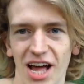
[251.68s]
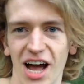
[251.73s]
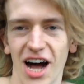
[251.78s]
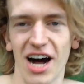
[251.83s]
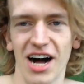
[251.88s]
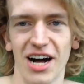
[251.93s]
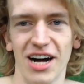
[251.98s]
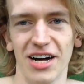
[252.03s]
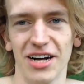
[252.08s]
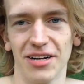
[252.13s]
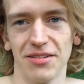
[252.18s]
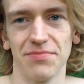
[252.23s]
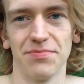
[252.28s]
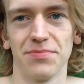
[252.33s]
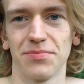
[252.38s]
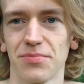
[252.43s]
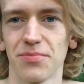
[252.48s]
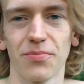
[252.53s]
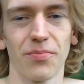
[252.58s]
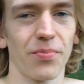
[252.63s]

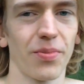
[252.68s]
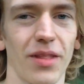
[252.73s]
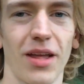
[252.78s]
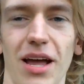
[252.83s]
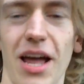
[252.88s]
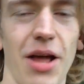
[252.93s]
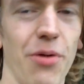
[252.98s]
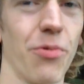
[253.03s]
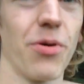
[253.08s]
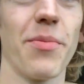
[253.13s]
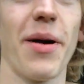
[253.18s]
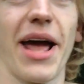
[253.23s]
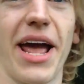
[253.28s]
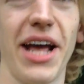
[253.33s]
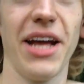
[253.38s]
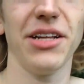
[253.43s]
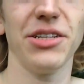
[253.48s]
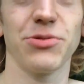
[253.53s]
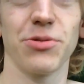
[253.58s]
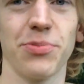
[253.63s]
and where my
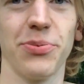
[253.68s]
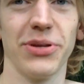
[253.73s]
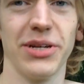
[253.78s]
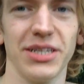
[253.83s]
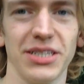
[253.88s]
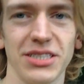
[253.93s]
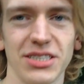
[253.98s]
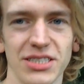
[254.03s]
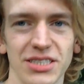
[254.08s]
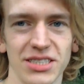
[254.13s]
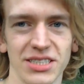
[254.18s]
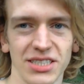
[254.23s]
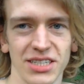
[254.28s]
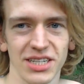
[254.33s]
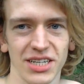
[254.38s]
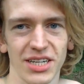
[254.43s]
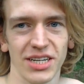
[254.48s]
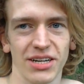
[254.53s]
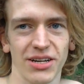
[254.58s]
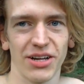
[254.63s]
hands were placed.
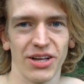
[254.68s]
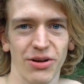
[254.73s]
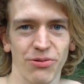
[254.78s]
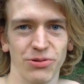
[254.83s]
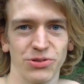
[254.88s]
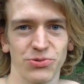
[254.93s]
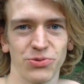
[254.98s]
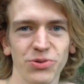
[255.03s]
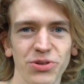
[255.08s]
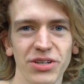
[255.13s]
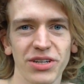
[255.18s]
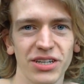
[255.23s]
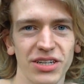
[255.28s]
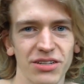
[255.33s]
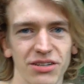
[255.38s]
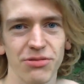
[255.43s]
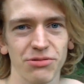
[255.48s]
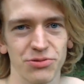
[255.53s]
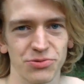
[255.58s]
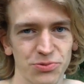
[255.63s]
It was really
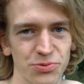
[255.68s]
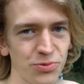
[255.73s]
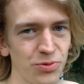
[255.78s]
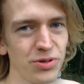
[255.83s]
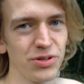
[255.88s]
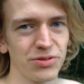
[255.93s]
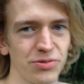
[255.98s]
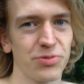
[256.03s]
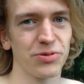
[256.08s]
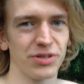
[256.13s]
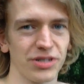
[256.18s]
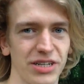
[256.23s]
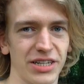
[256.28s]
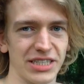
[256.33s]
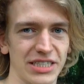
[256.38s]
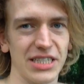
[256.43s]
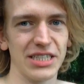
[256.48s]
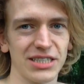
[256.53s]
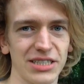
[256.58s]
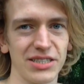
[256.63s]

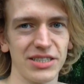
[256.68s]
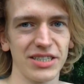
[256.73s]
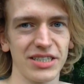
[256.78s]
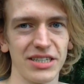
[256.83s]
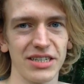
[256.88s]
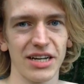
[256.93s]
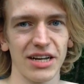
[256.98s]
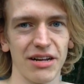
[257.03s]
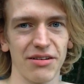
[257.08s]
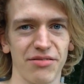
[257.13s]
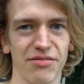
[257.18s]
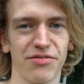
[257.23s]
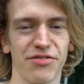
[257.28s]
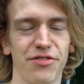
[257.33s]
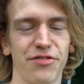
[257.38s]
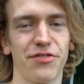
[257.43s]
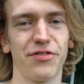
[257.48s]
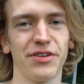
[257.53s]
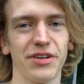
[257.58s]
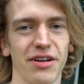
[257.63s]
like tingly, and
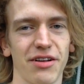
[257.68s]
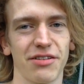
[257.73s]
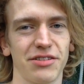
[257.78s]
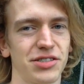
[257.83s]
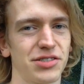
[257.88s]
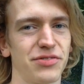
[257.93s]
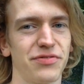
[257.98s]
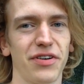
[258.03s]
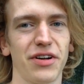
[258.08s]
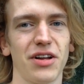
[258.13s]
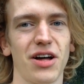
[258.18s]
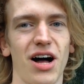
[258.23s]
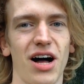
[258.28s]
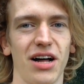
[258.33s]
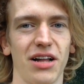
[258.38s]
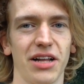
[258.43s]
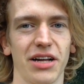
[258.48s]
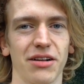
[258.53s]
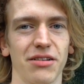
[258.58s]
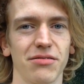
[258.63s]
I just felt
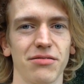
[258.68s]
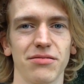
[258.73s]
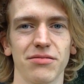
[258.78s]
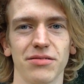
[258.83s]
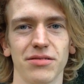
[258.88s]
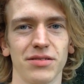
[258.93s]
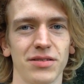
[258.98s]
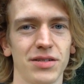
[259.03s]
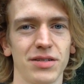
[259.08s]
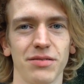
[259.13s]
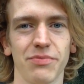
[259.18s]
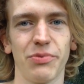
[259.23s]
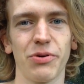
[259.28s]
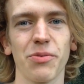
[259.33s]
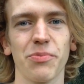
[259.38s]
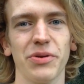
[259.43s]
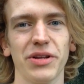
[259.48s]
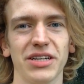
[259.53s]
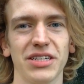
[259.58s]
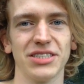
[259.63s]
like
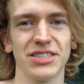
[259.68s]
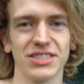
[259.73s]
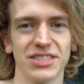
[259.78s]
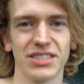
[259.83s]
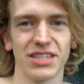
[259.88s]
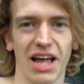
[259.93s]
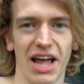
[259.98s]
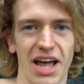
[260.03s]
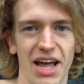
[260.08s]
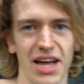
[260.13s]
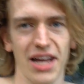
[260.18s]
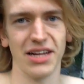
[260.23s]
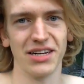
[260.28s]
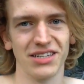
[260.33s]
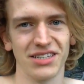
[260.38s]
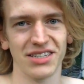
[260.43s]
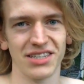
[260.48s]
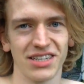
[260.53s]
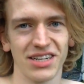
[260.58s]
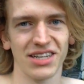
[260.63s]
pure bliss, and